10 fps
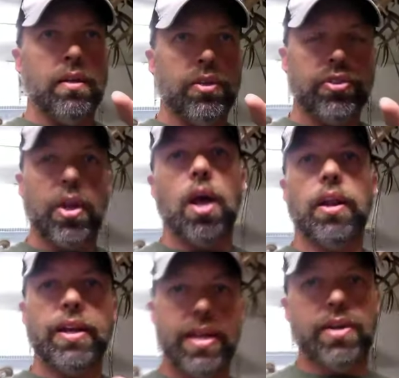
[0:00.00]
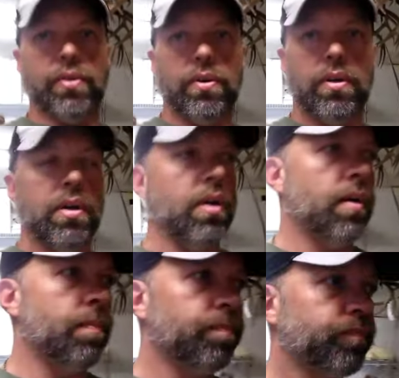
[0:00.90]
solid ear.
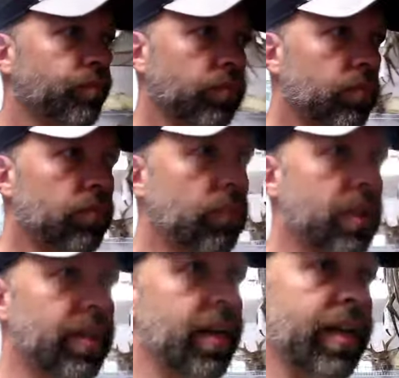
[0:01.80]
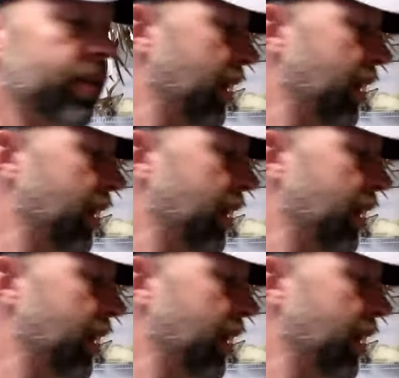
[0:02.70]
It